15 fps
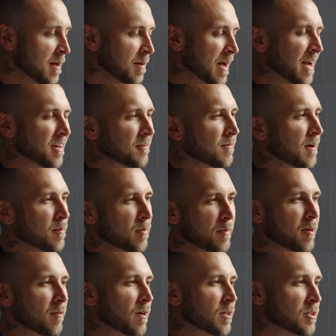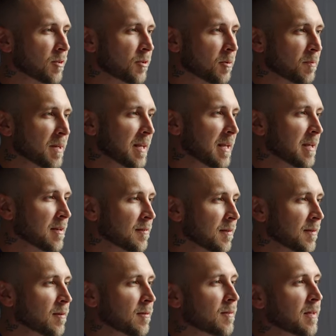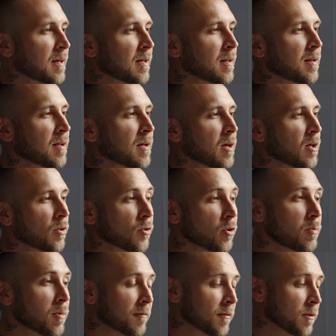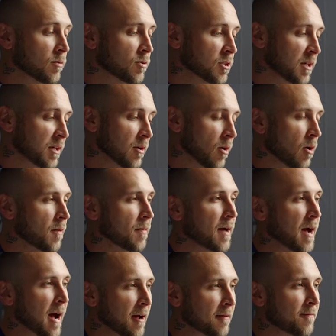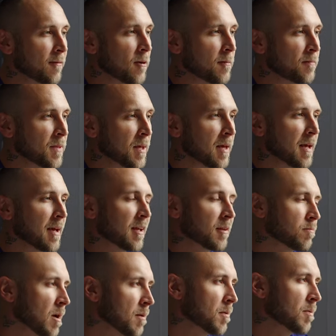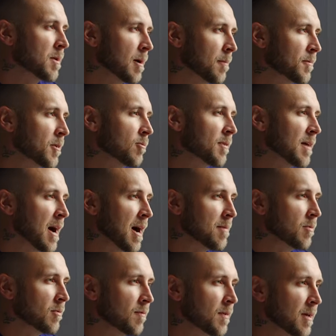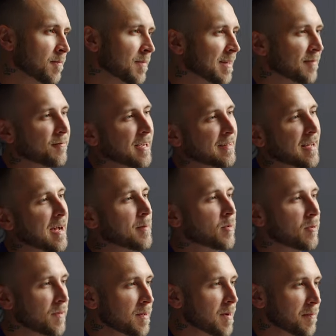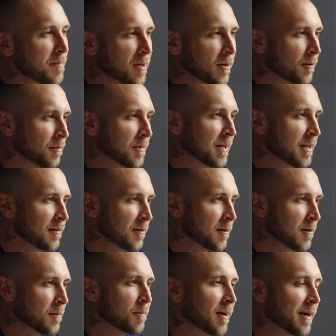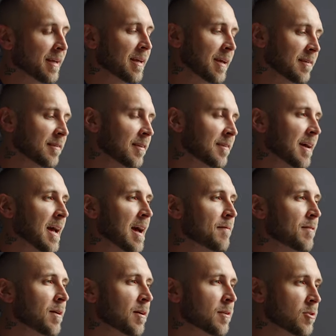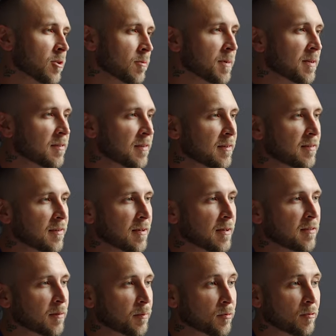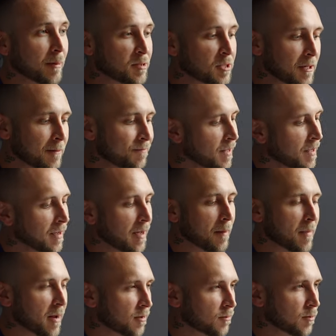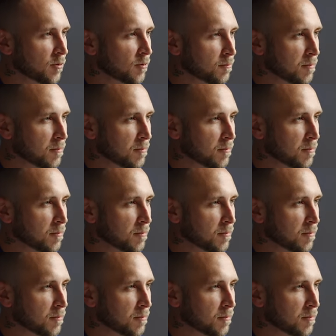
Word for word: I just find Premiere Rush a little bit easier than LumaFusion on the iPhone. It's probably up there with iMovie. In fact, iMovie might be a little bit easier, but again, since I have an Adobe C C subscription, I might as well use